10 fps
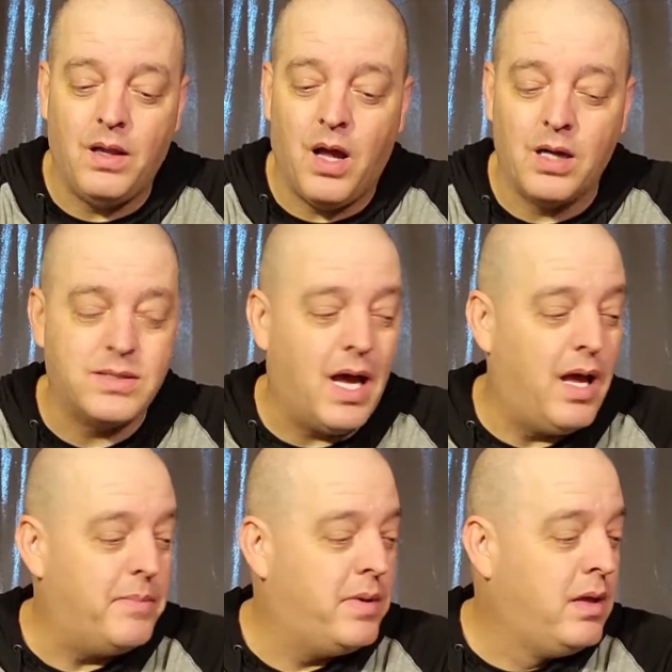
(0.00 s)
long
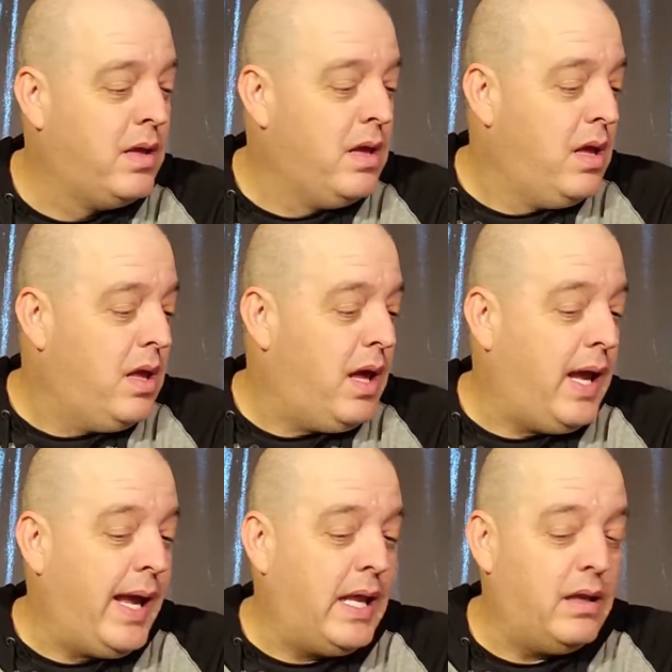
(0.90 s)
time.
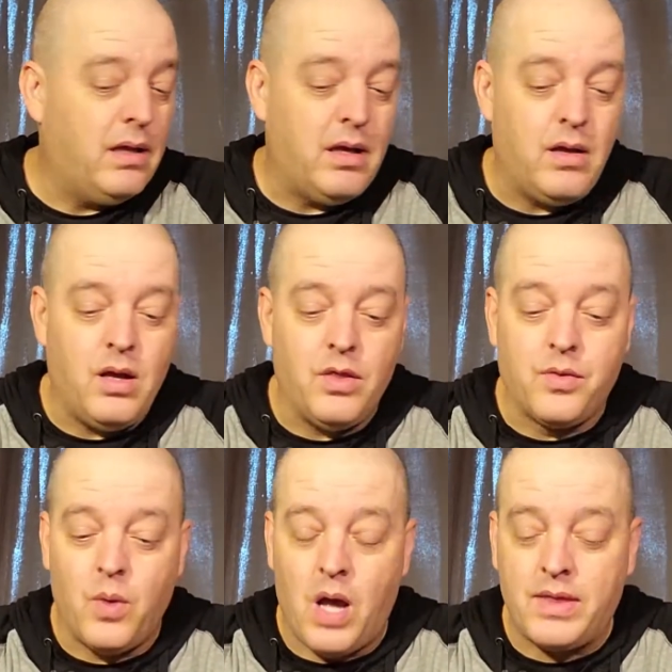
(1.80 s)
And
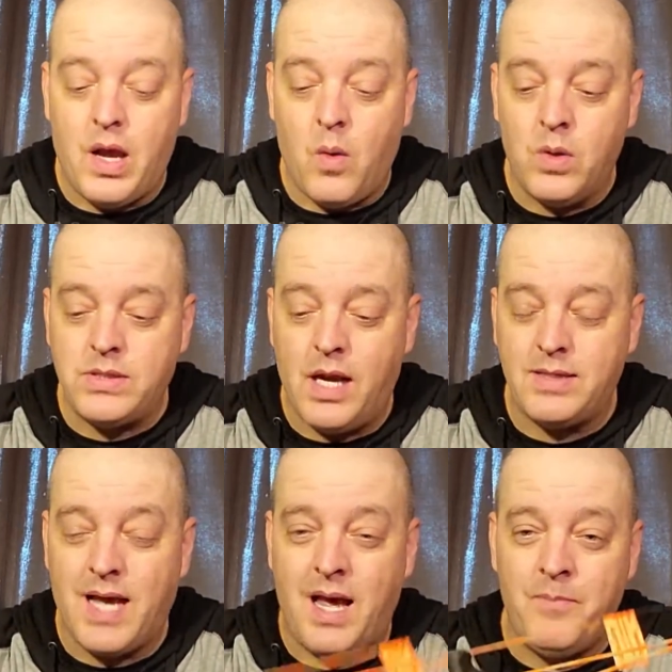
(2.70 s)
throughout that whole entire
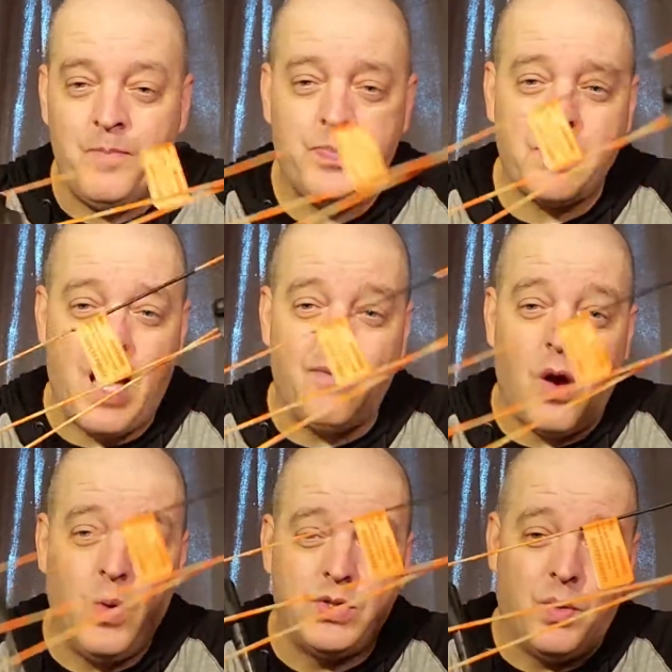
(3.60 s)
time, I've
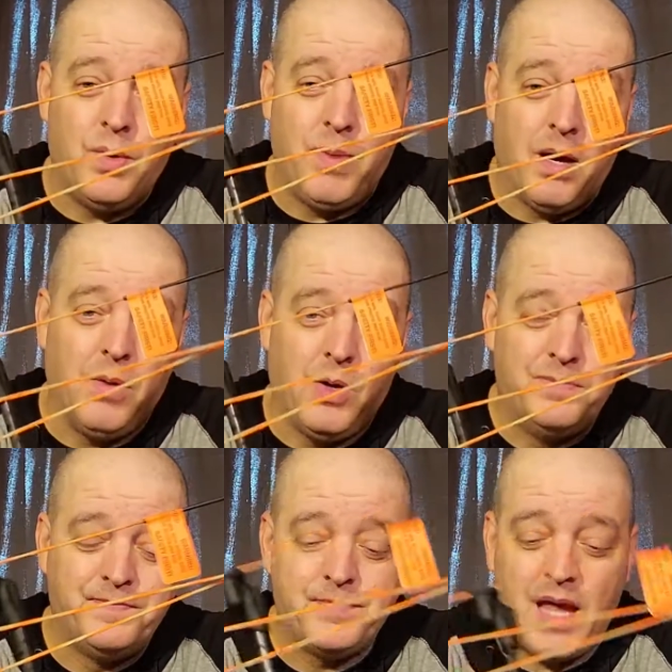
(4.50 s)
always owned a bear bow.
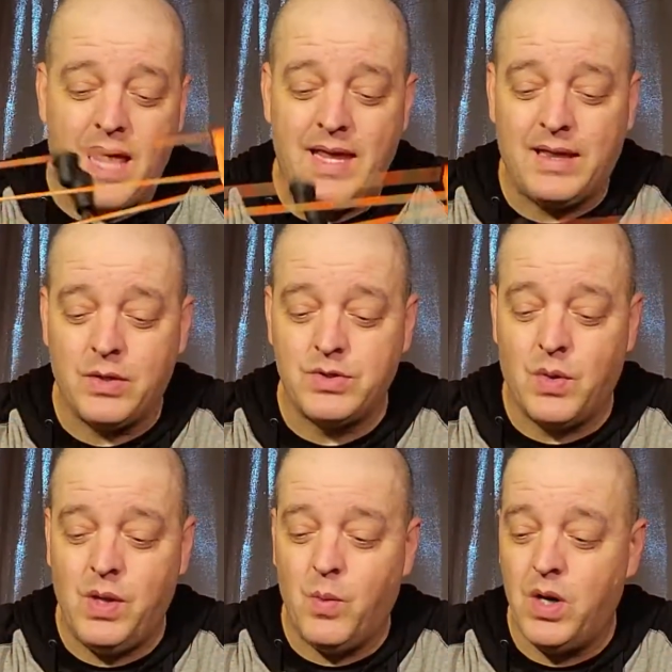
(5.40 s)
I think there's
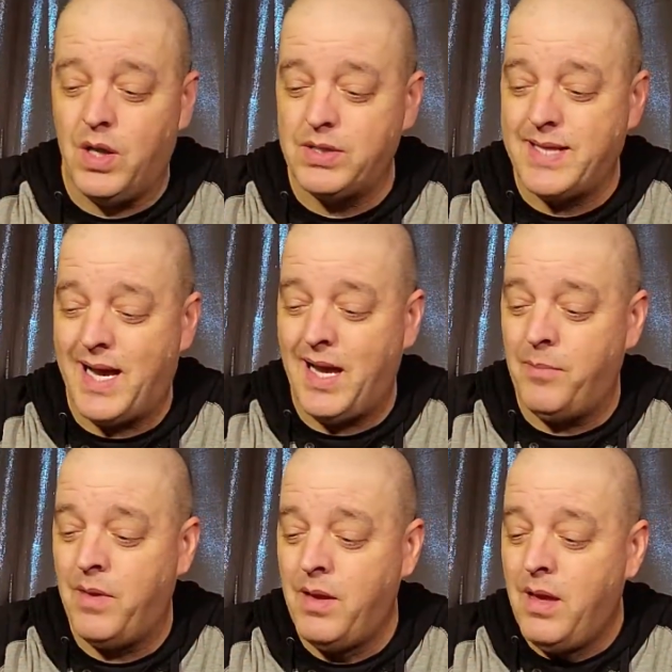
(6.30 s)
only one other
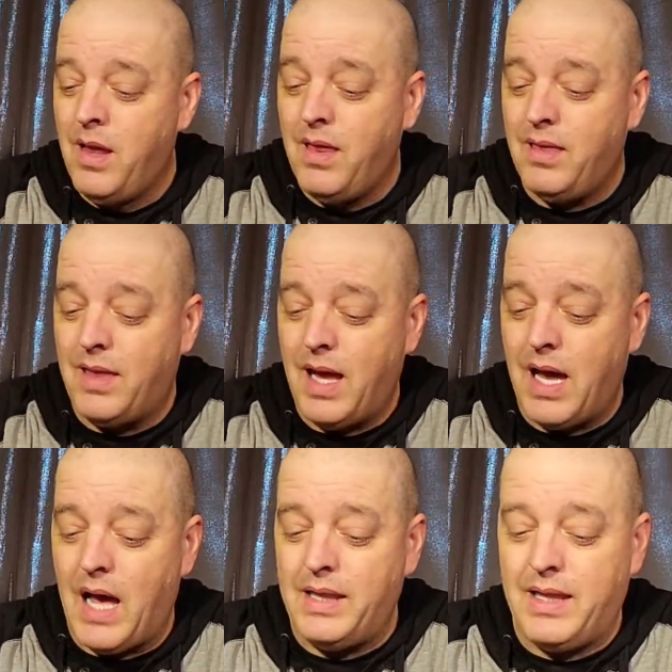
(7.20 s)
time
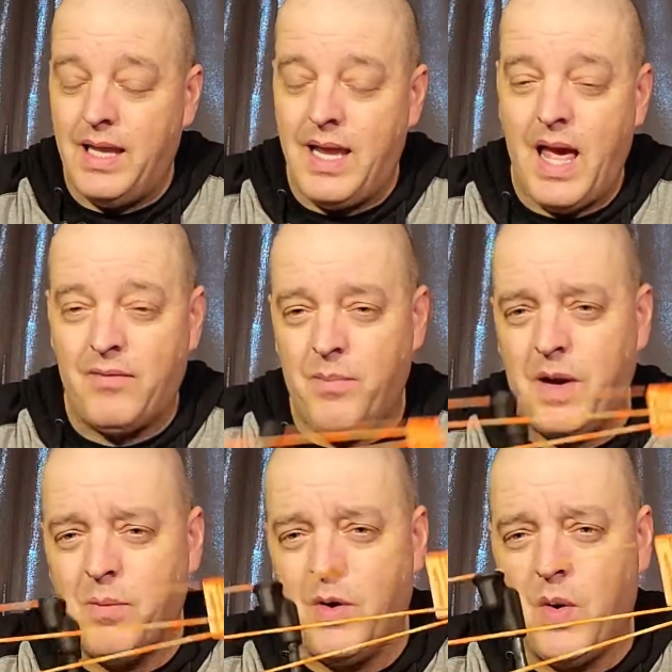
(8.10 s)
that I didn't have a
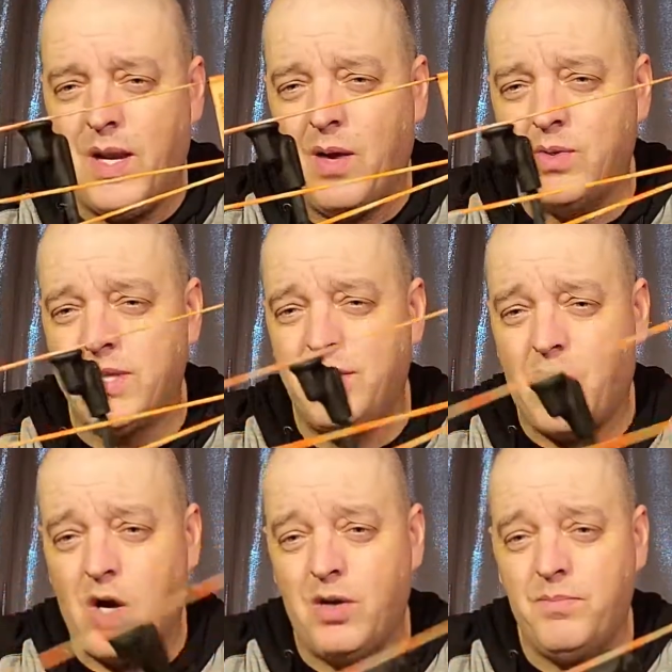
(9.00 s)
bear bow, and that was a
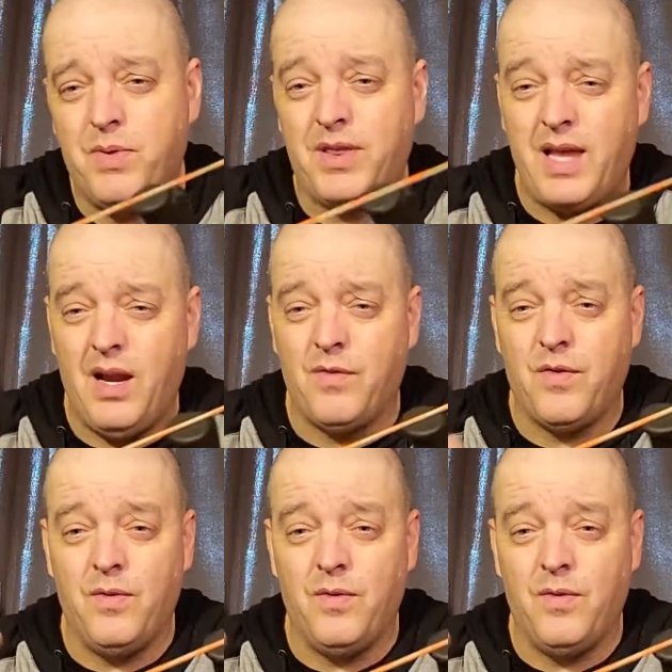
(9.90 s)
Darton. But they are